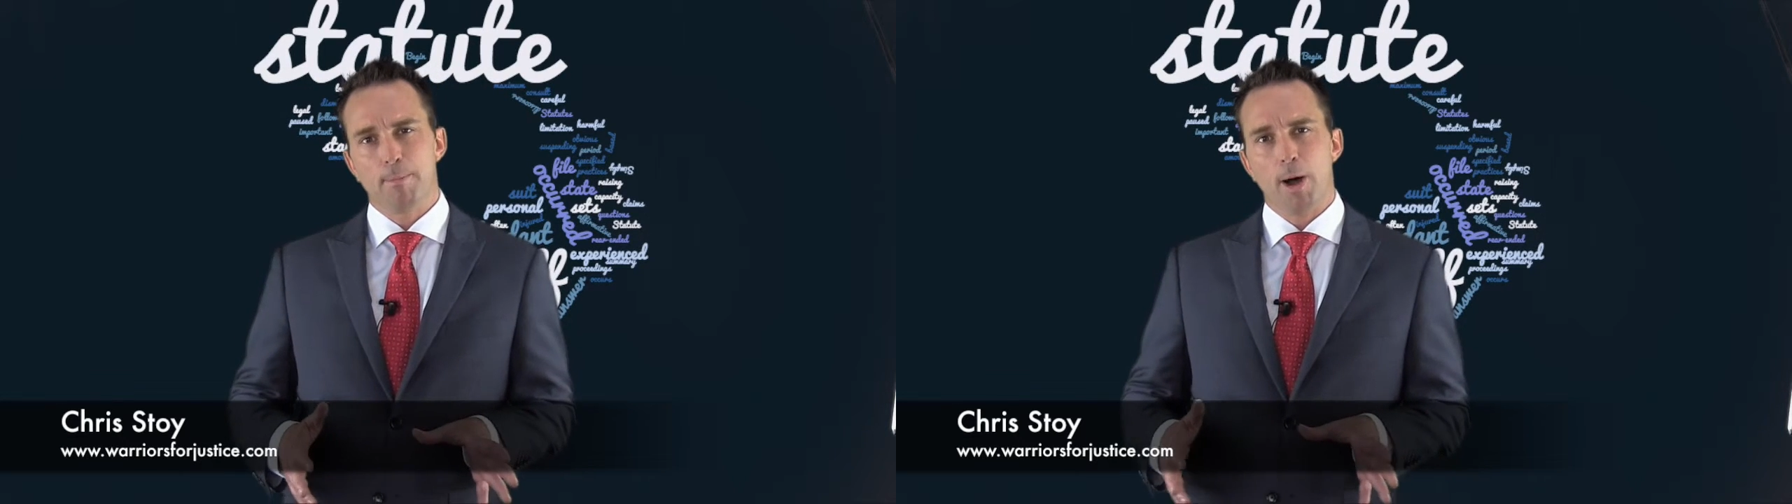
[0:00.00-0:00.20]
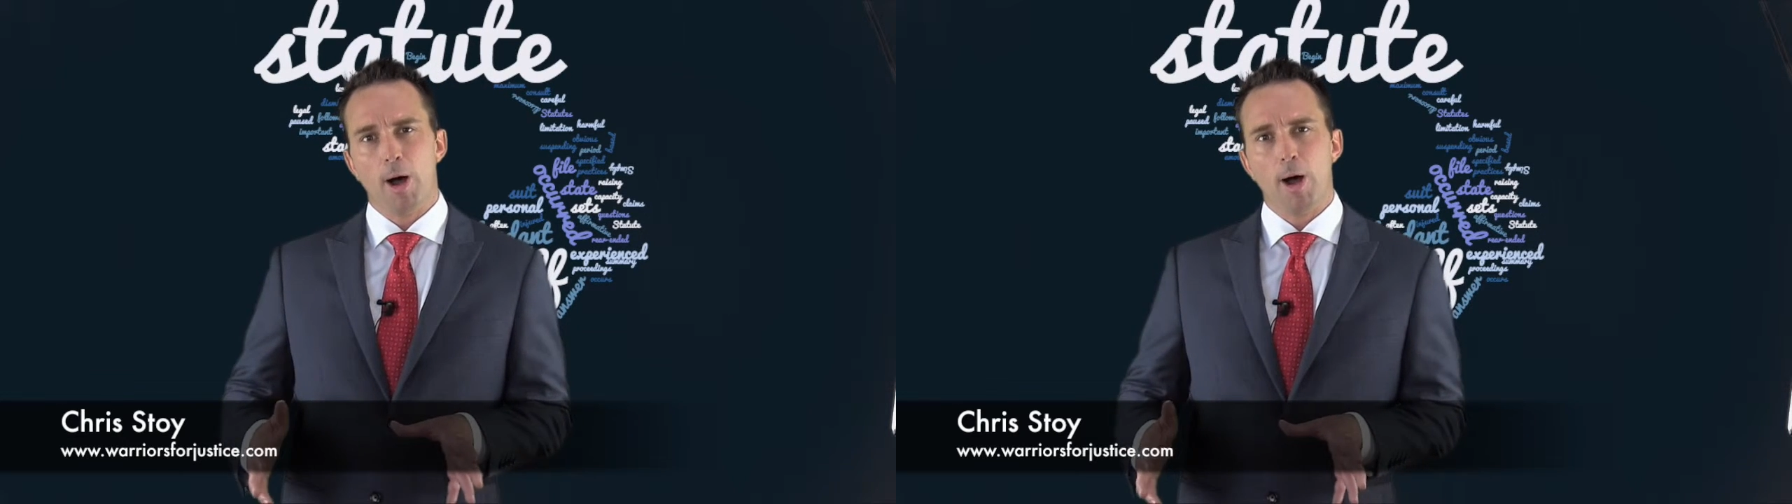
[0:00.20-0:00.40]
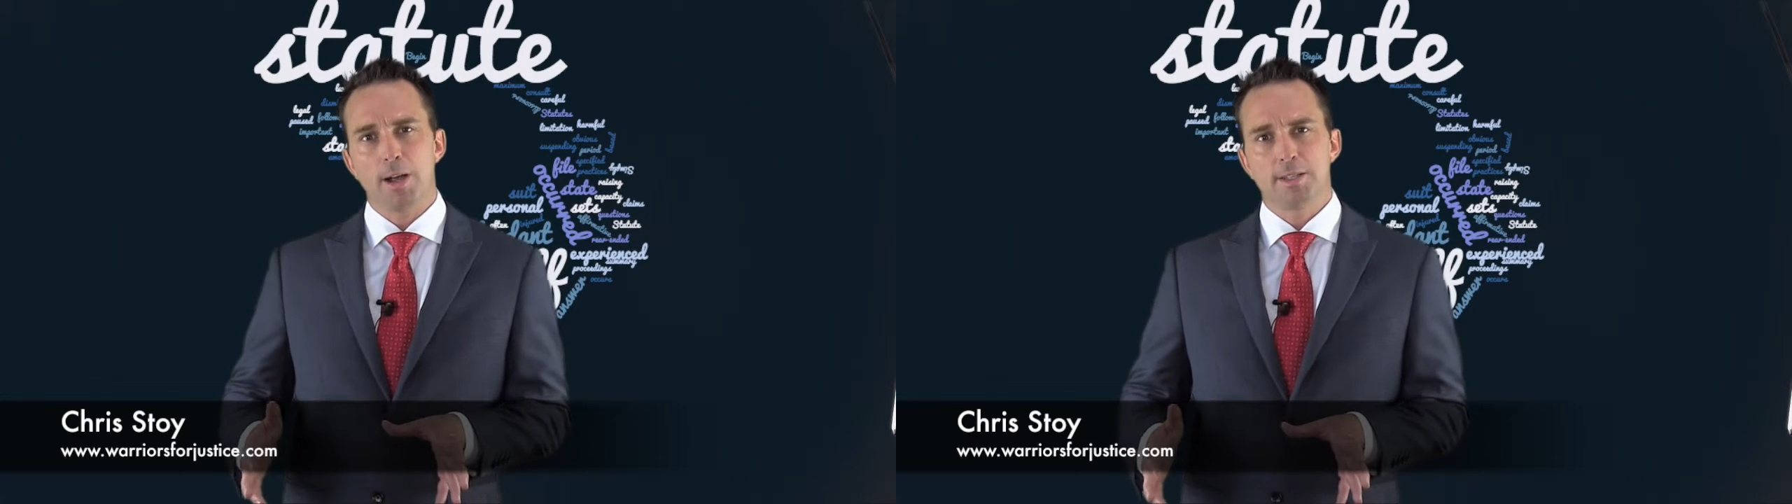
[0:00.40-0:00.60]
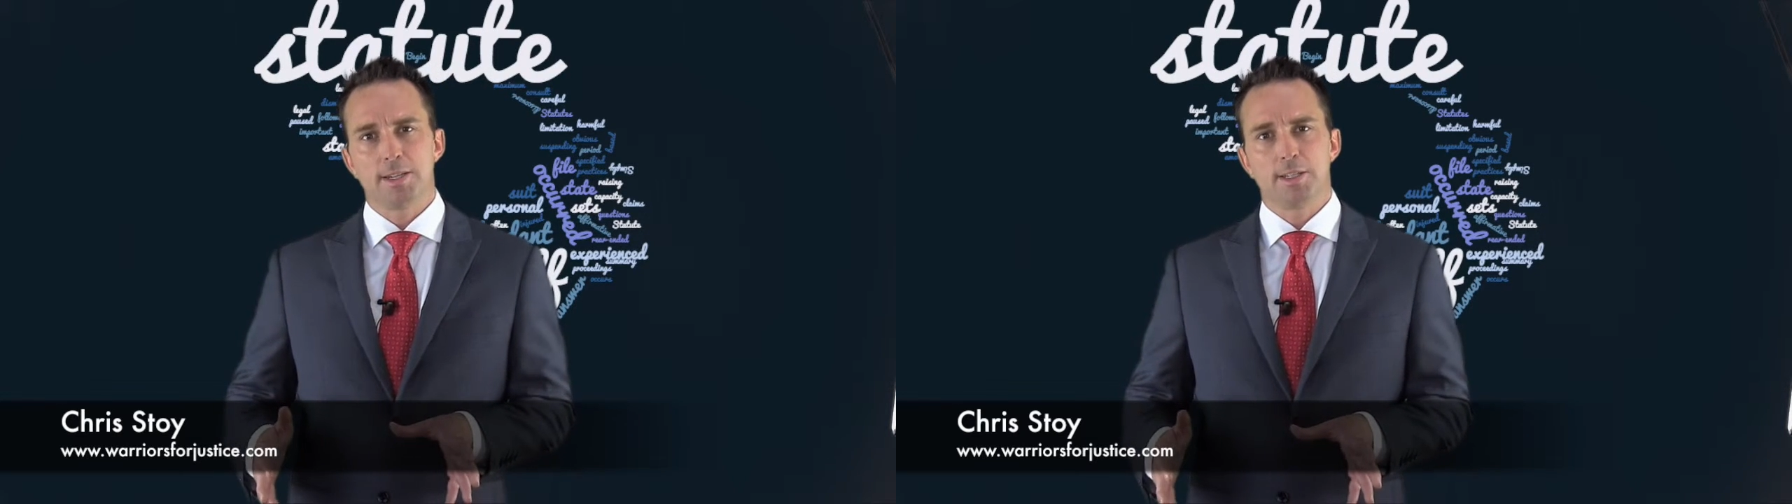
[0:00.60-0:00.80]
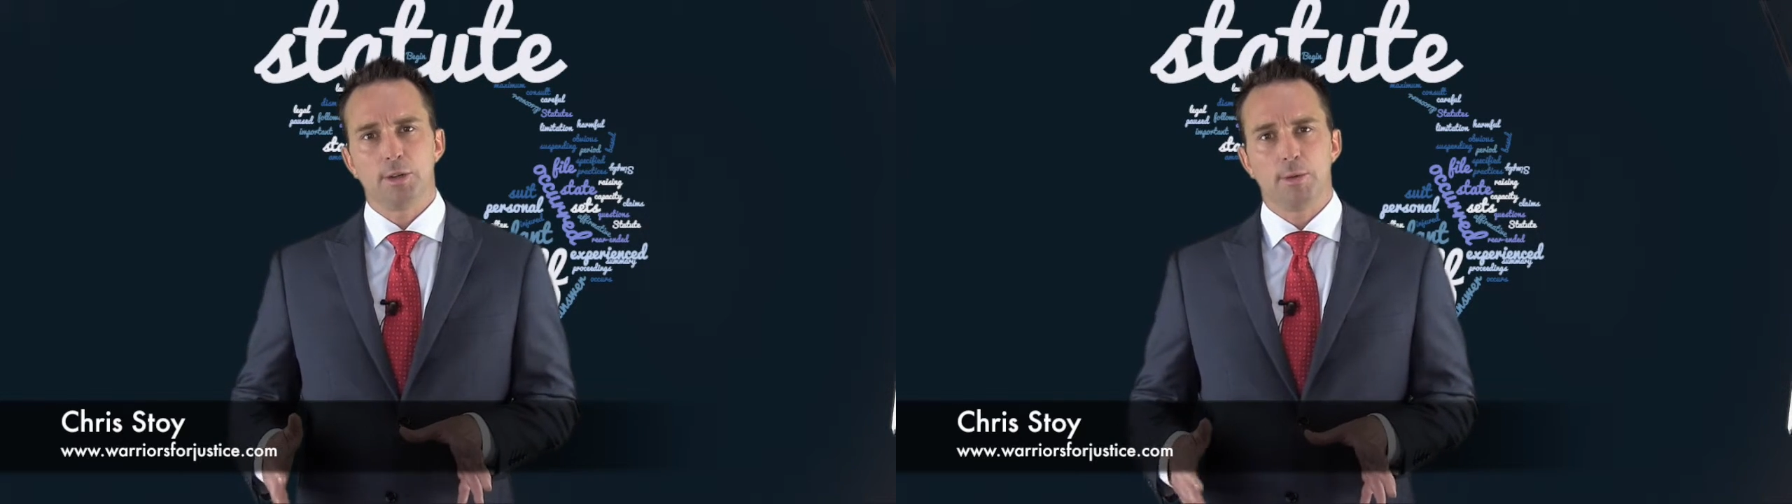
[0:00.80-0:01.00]
paused
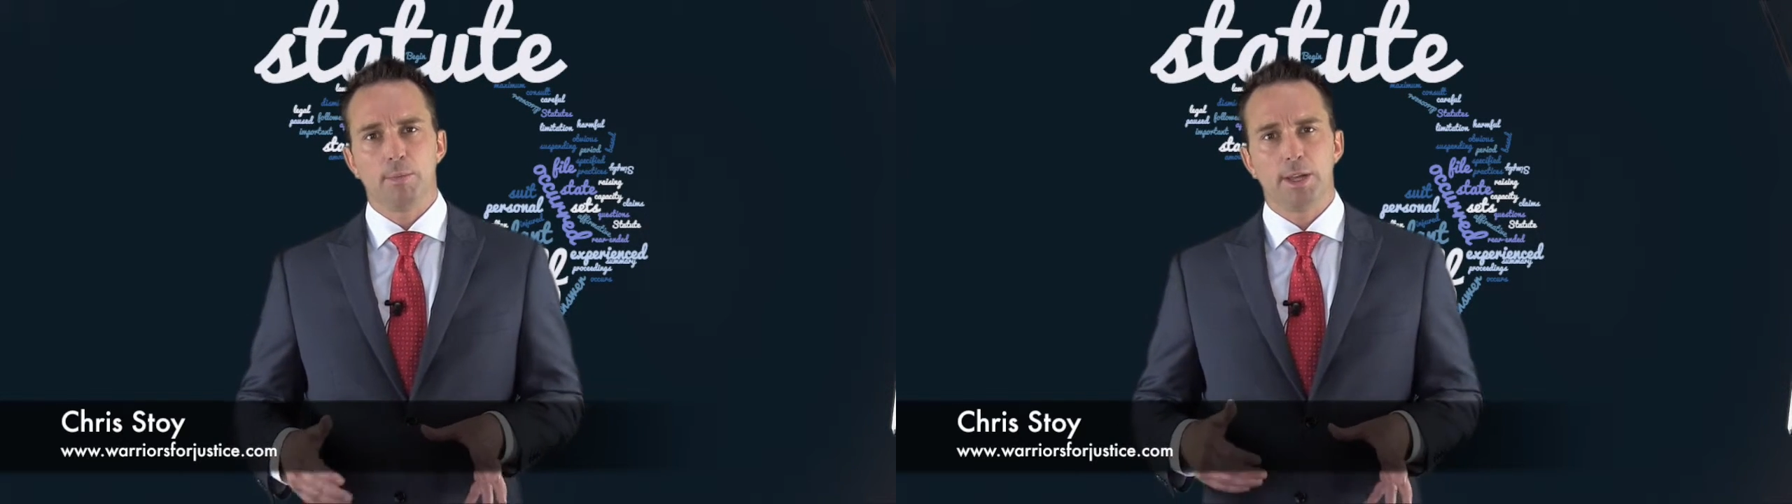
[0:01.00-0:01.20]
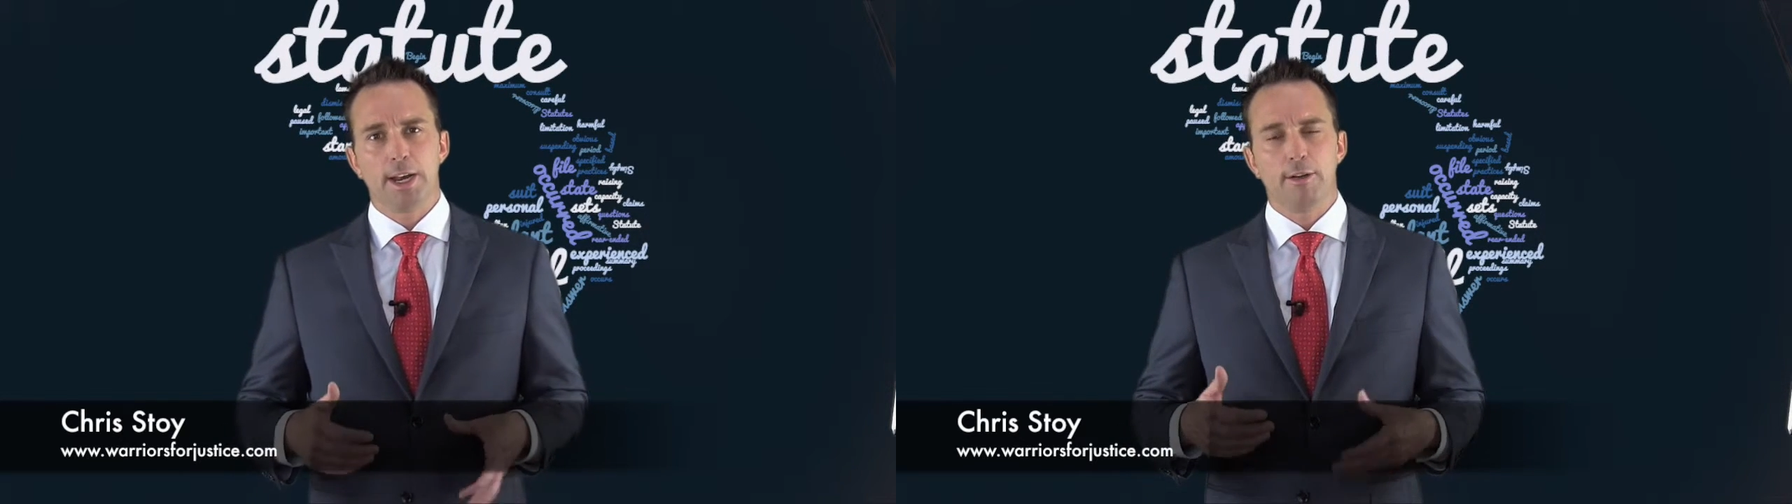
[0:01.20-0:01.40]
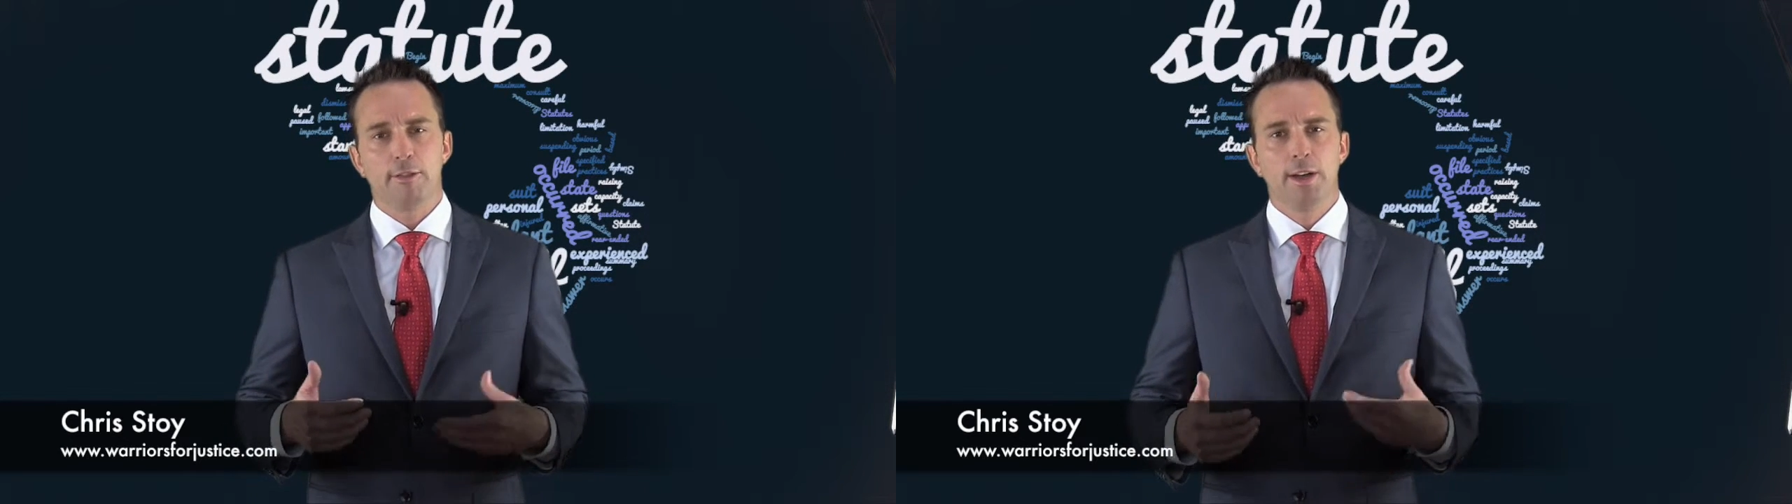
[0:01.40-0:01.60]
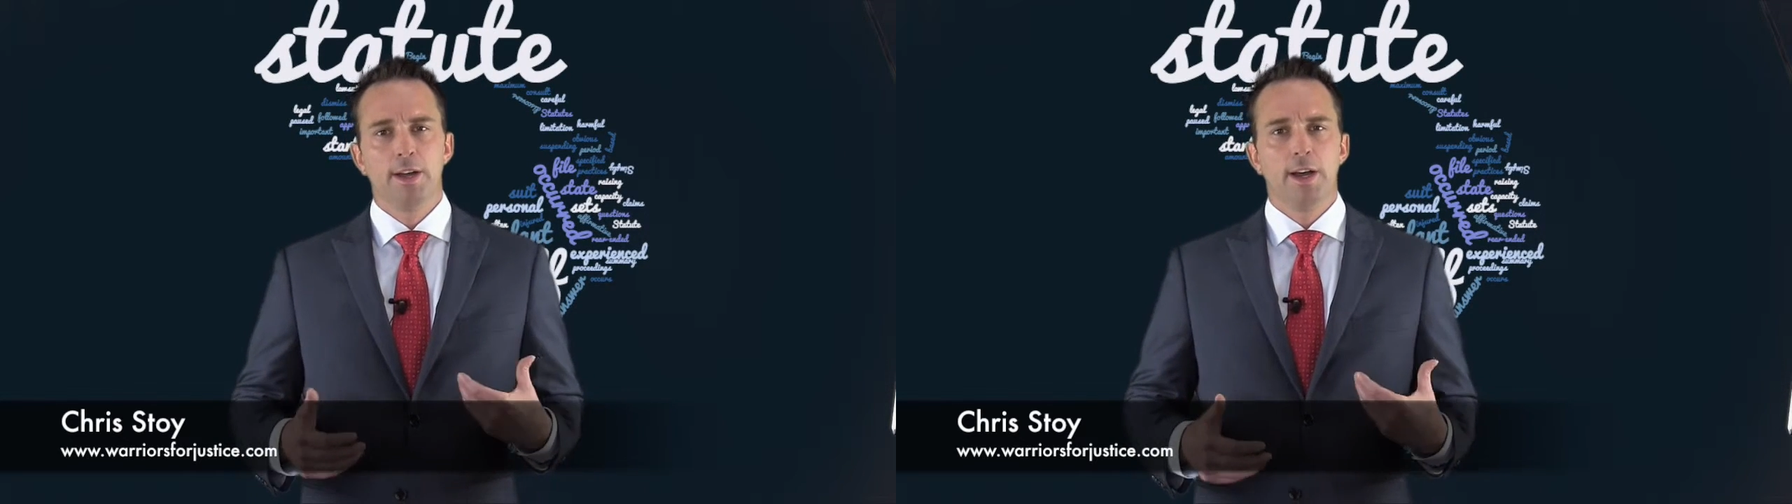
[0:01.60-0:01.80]
until the plaintiff